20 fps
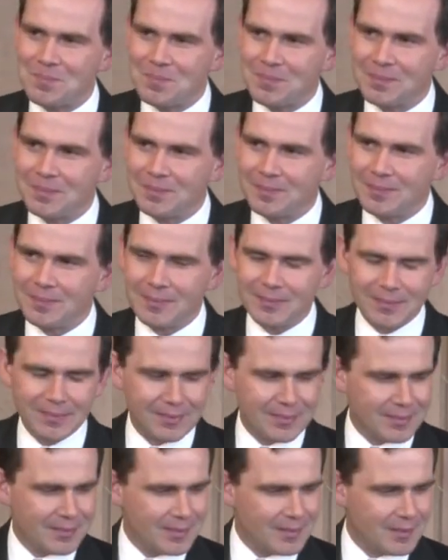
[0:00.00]

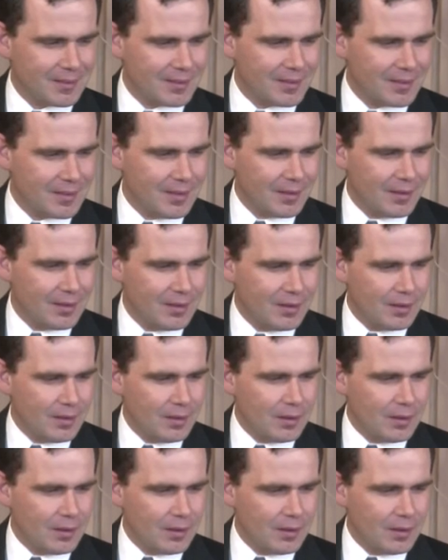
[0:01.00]
No one is speaking in this clip.